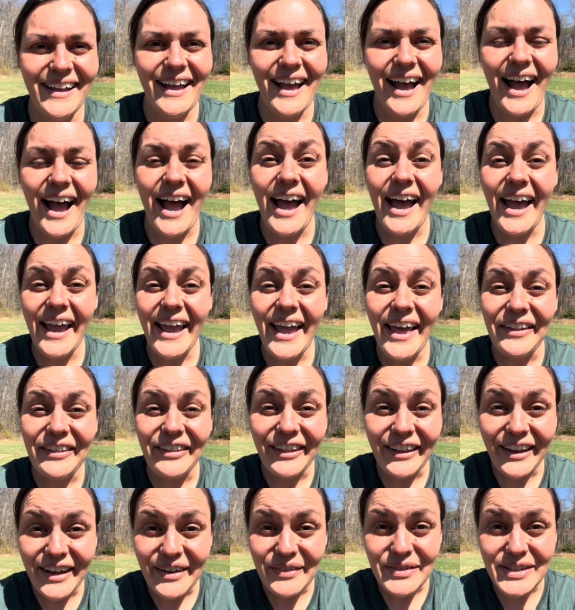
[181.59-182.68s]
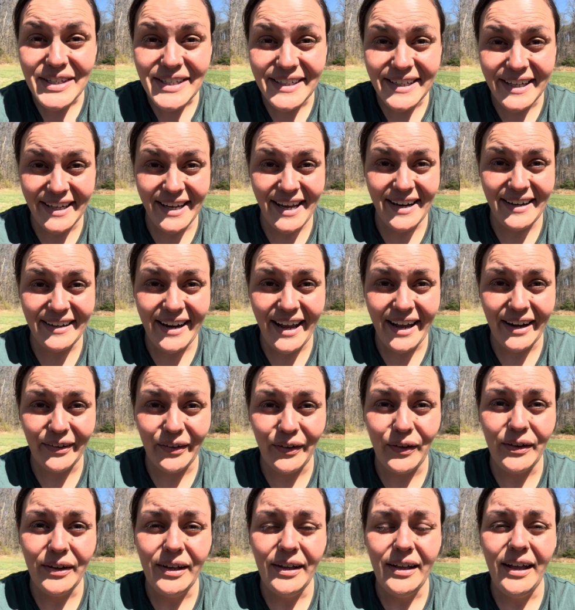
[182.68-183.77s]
I love stinging nettle.